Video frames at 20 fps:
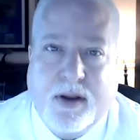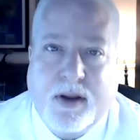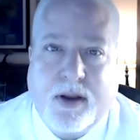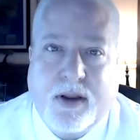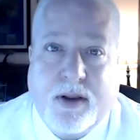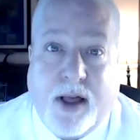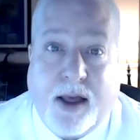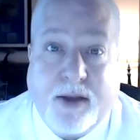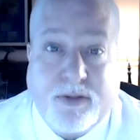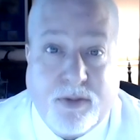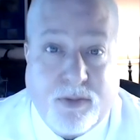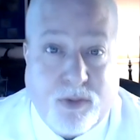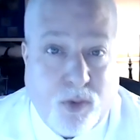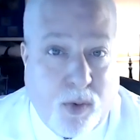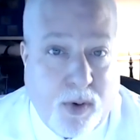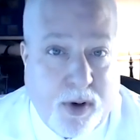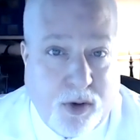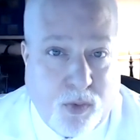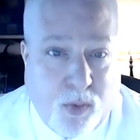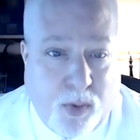Class of
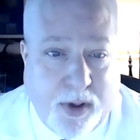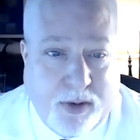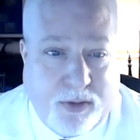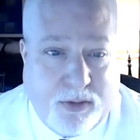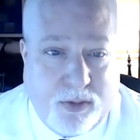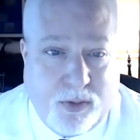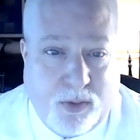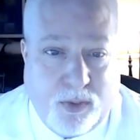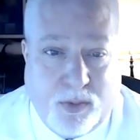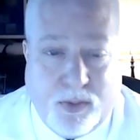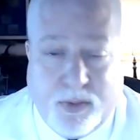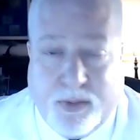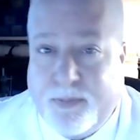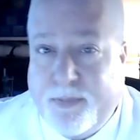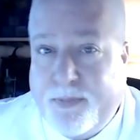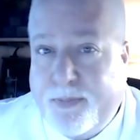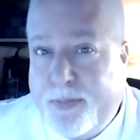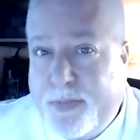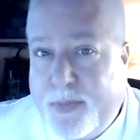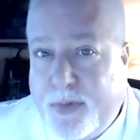2022,
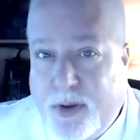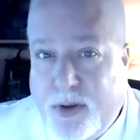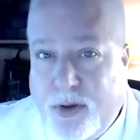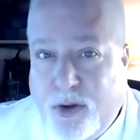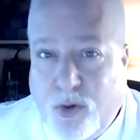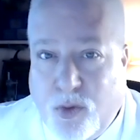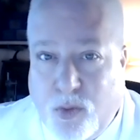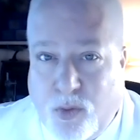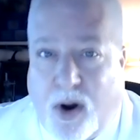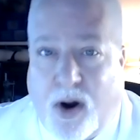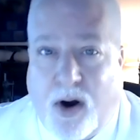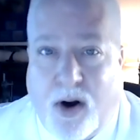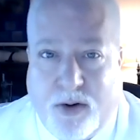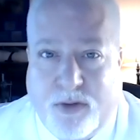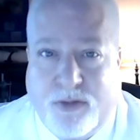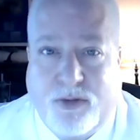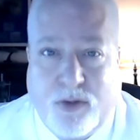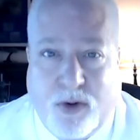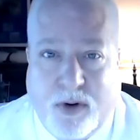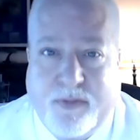you are
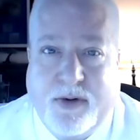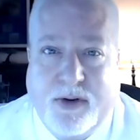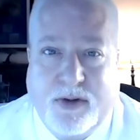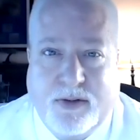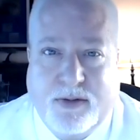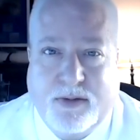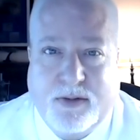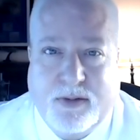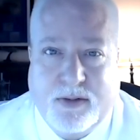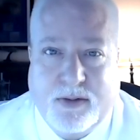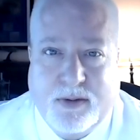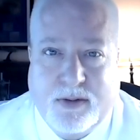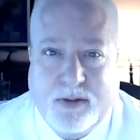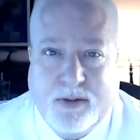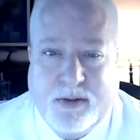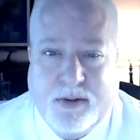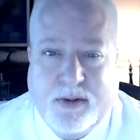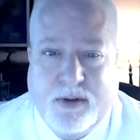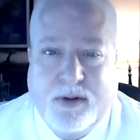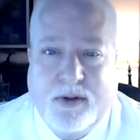servants.
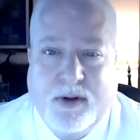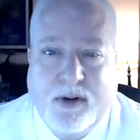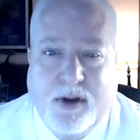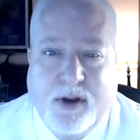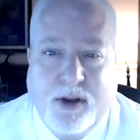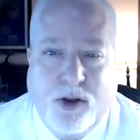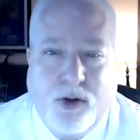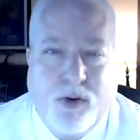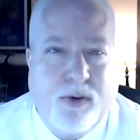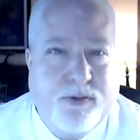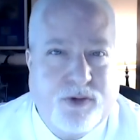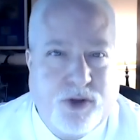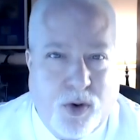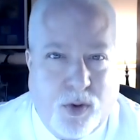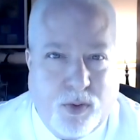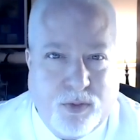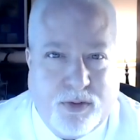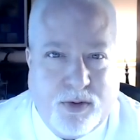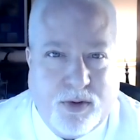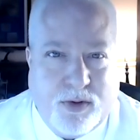You have
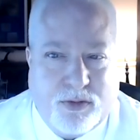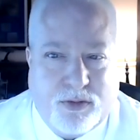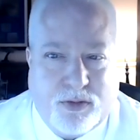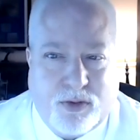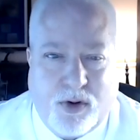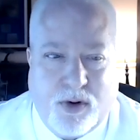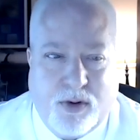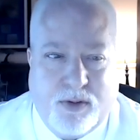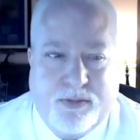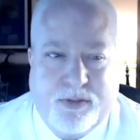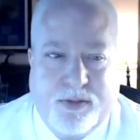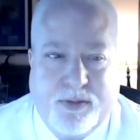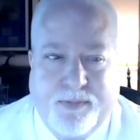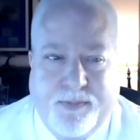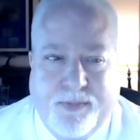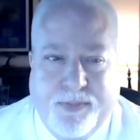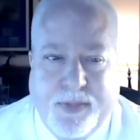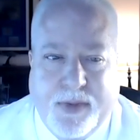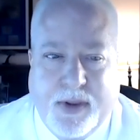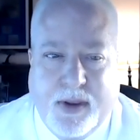chosen to serve.
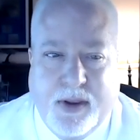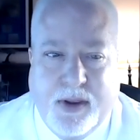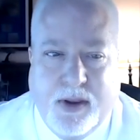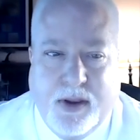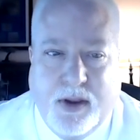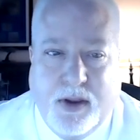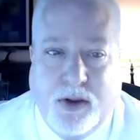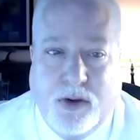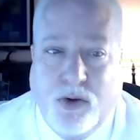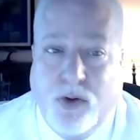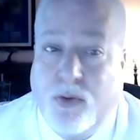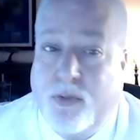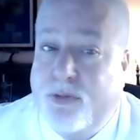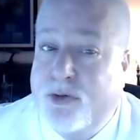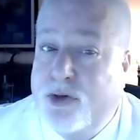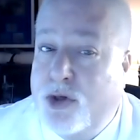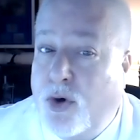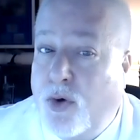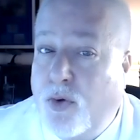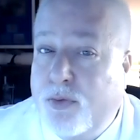You have
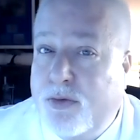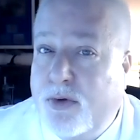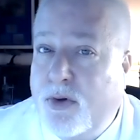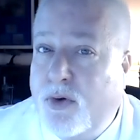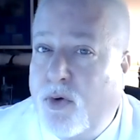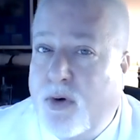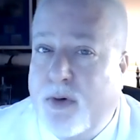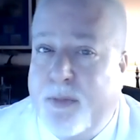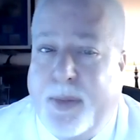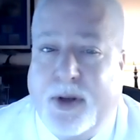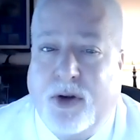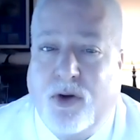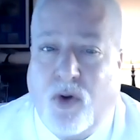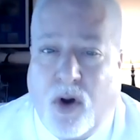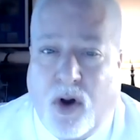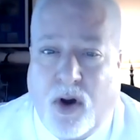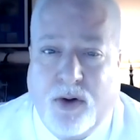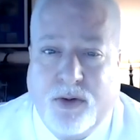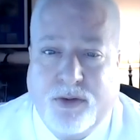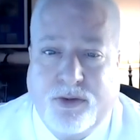chosen or have been
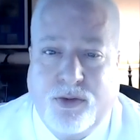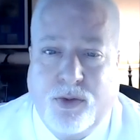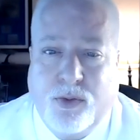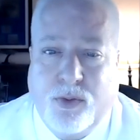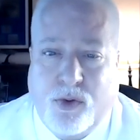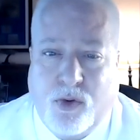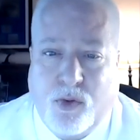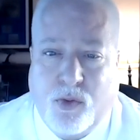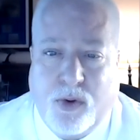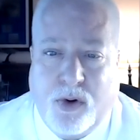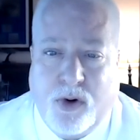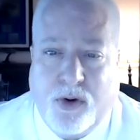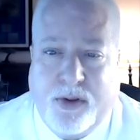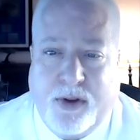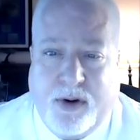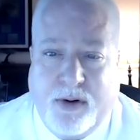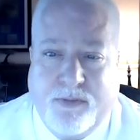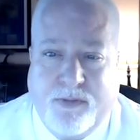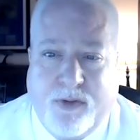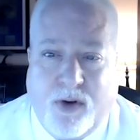called to a career that
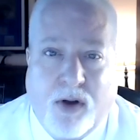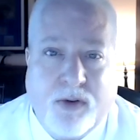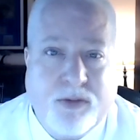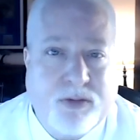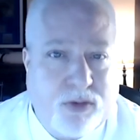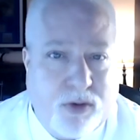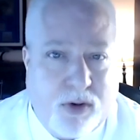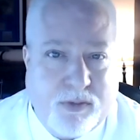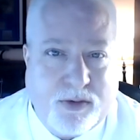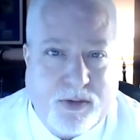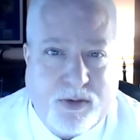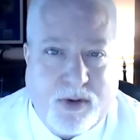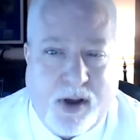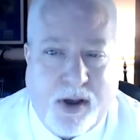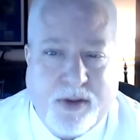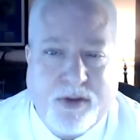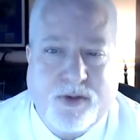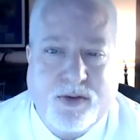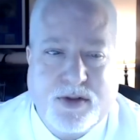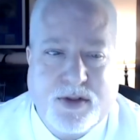involves service to
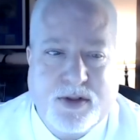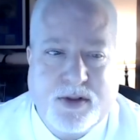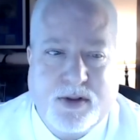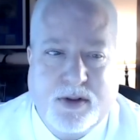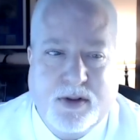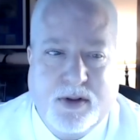others.